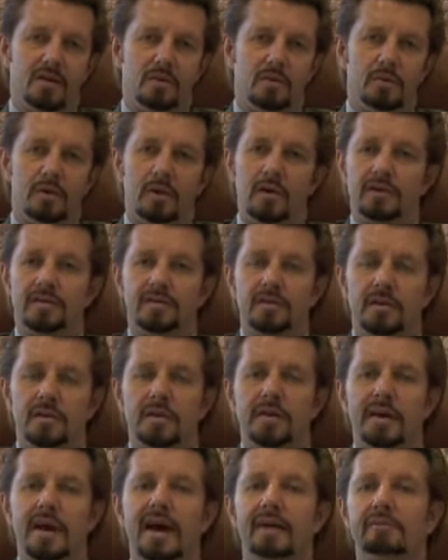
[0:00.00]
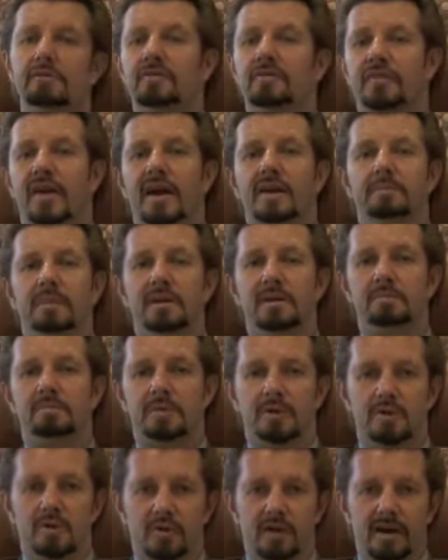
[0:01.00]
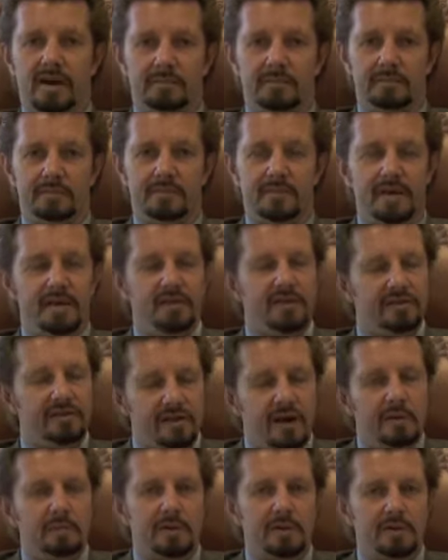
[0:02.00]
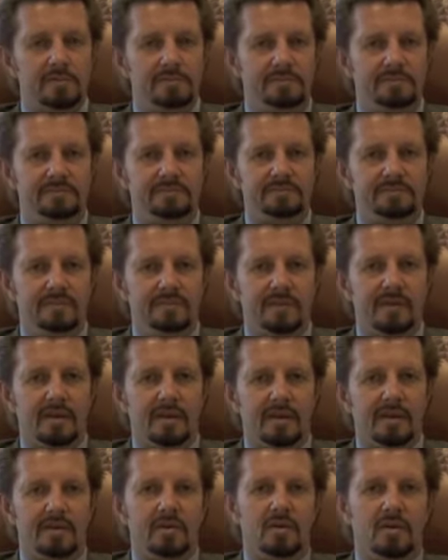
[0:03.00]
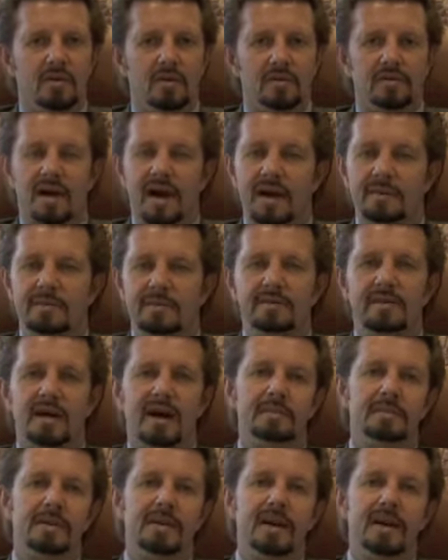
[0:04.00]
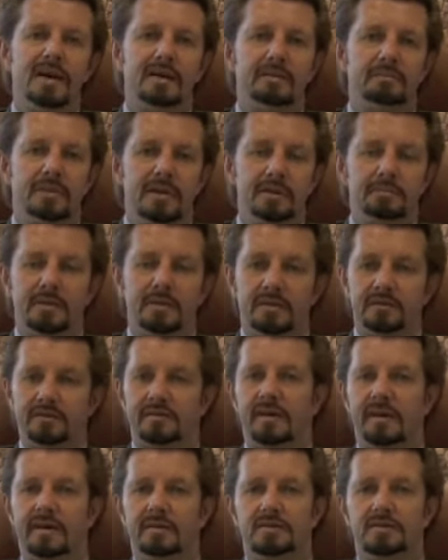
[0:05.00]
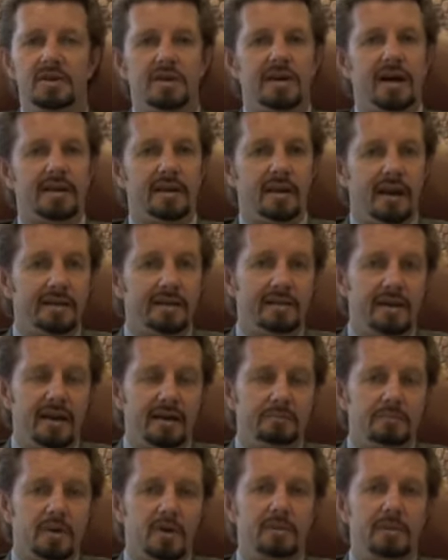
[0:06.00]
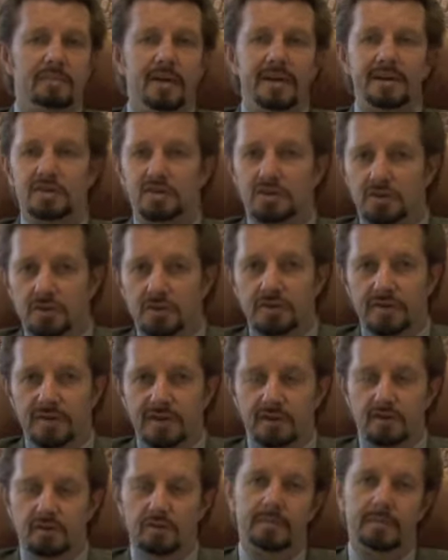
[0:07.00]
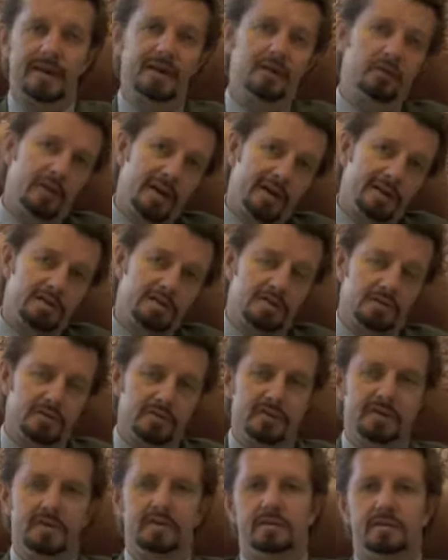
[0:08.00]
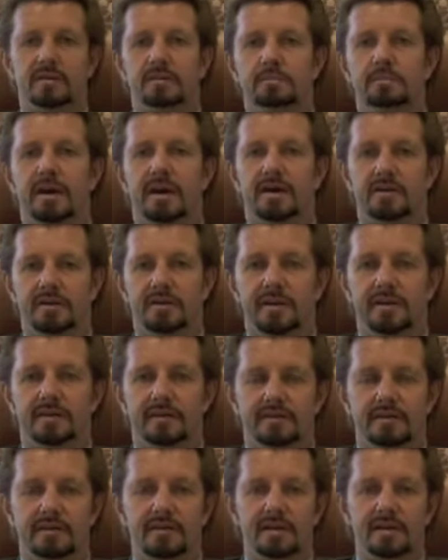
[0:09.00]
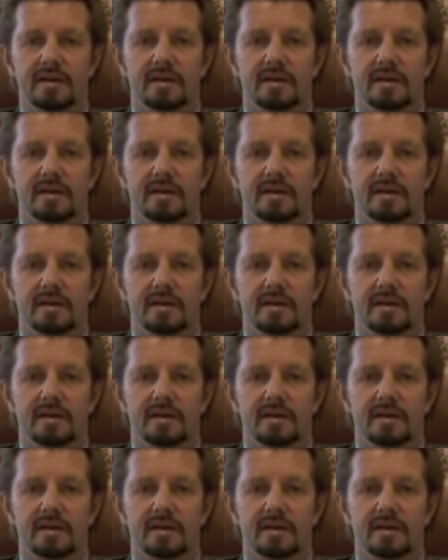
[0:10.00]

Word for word: We're also going to have a family program in the summer. Time and time again, people have said, gee, I'd like to have brought my children here, or my grandchildren here to Hippocrates.